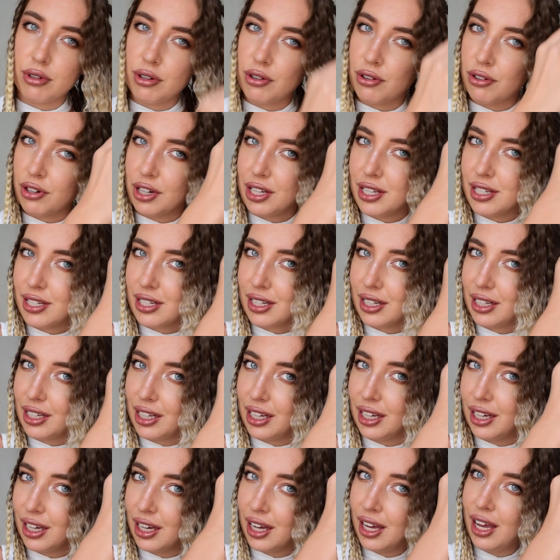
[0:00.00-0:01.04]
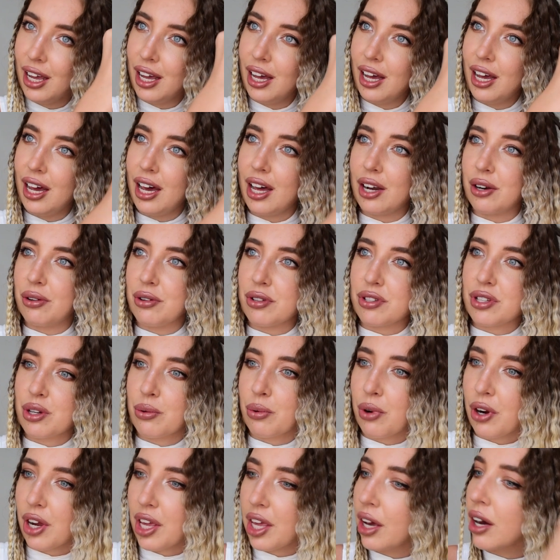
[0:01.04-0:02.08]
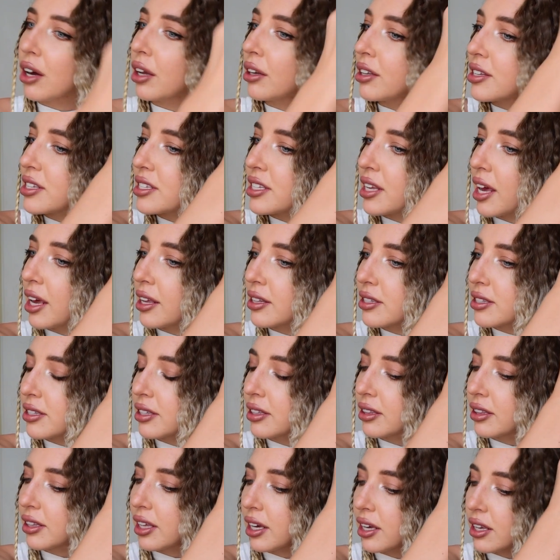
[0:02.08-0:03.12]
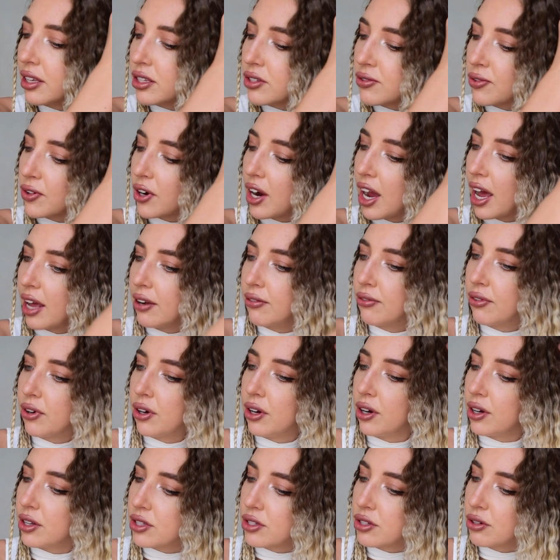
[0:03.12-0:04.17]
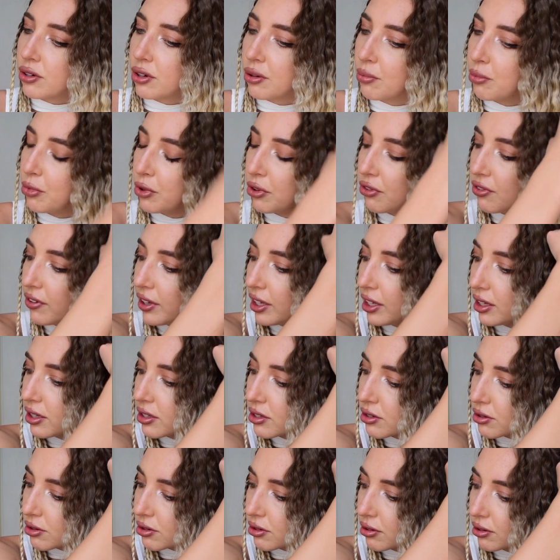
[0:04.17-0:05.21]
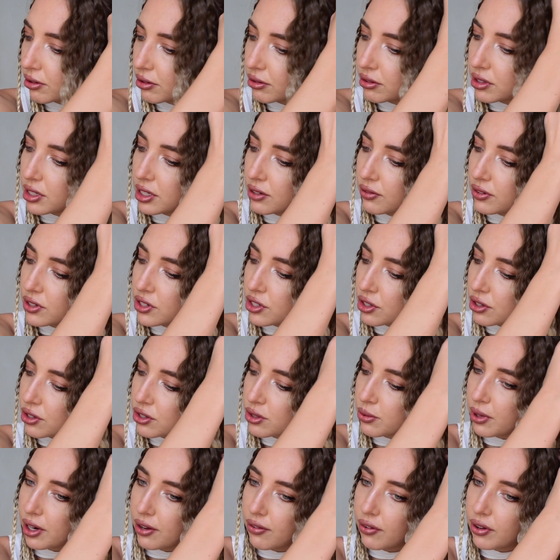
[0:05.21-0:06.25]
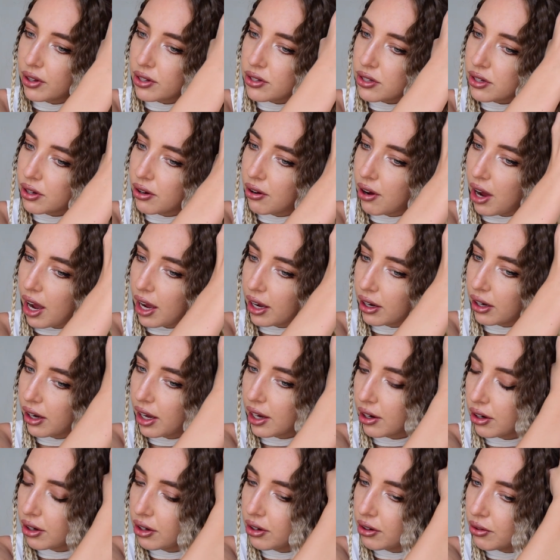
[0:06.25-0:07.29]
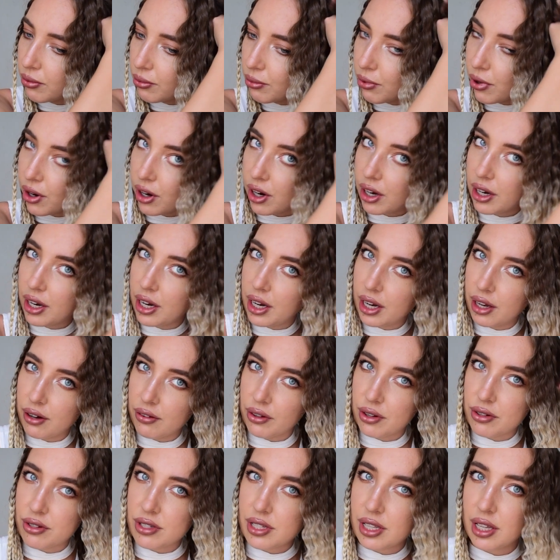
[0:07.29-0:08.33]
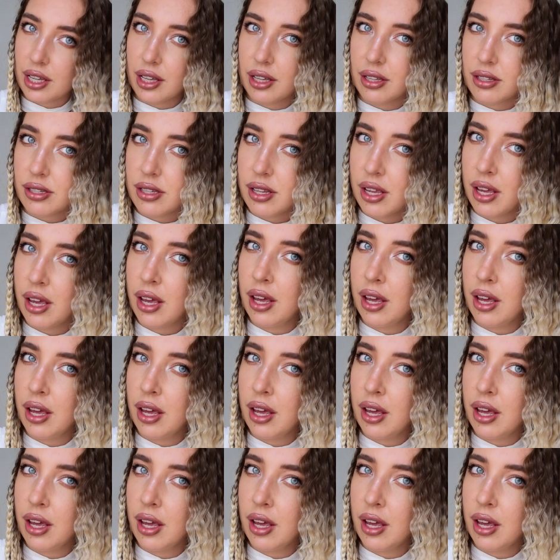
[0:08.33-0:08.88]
recently, and also working on sets and things for adverts or movies or TV shows or whatever, so I couldn't work on any of those things